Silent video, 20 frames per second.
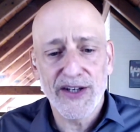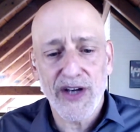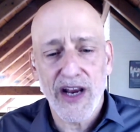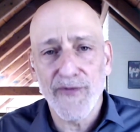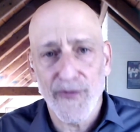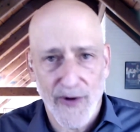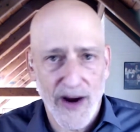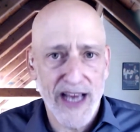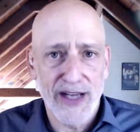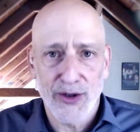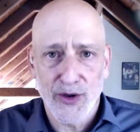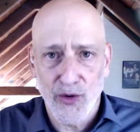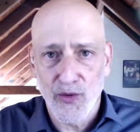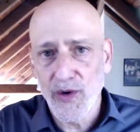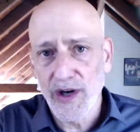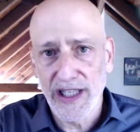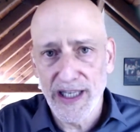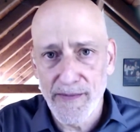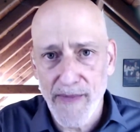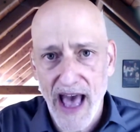and friends who
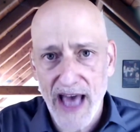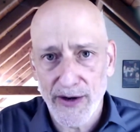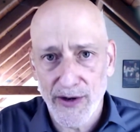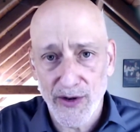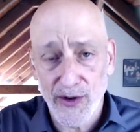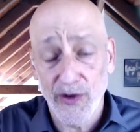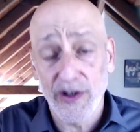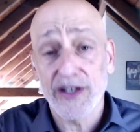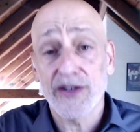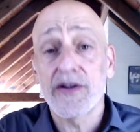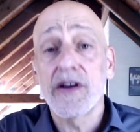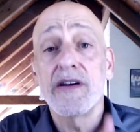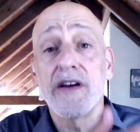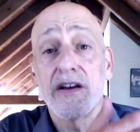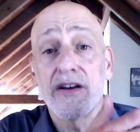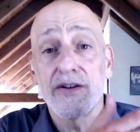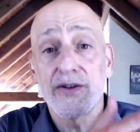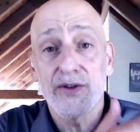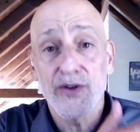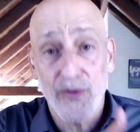really matter to us.
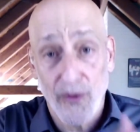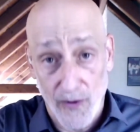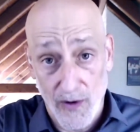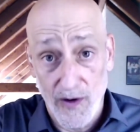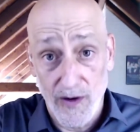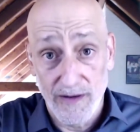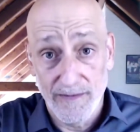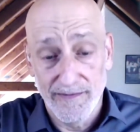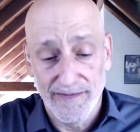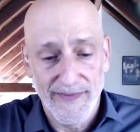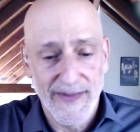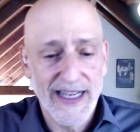Screw them.